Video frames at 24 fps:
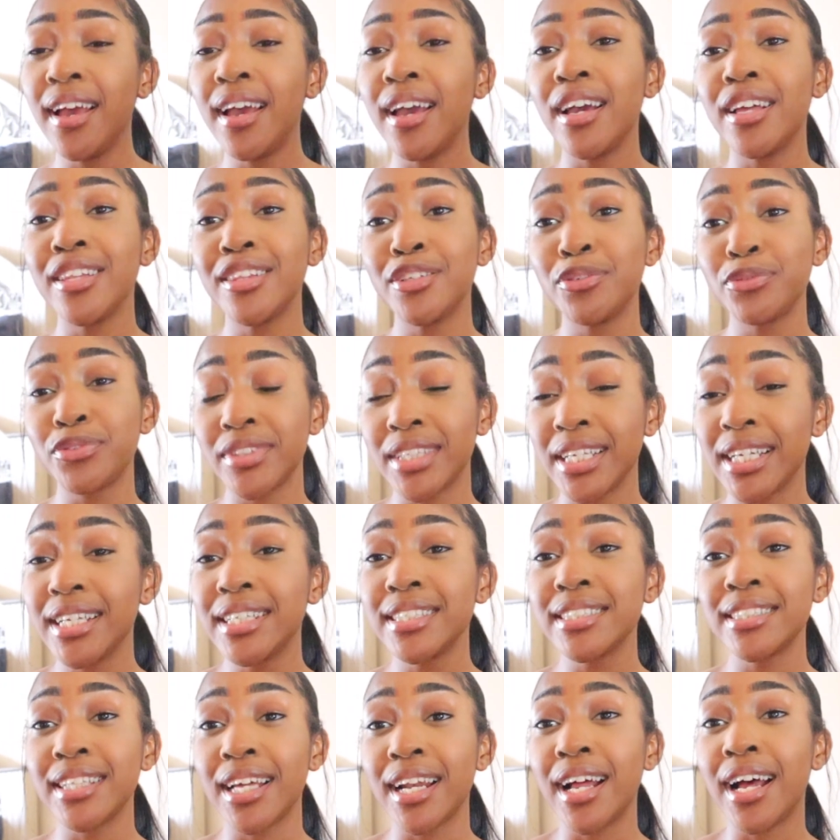And the
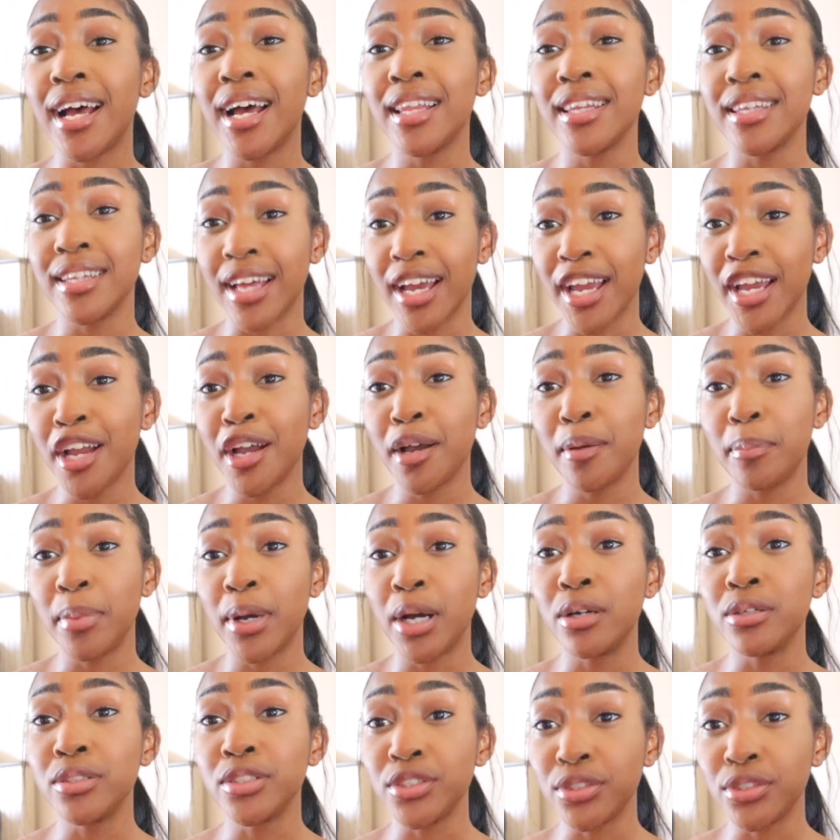things that I like about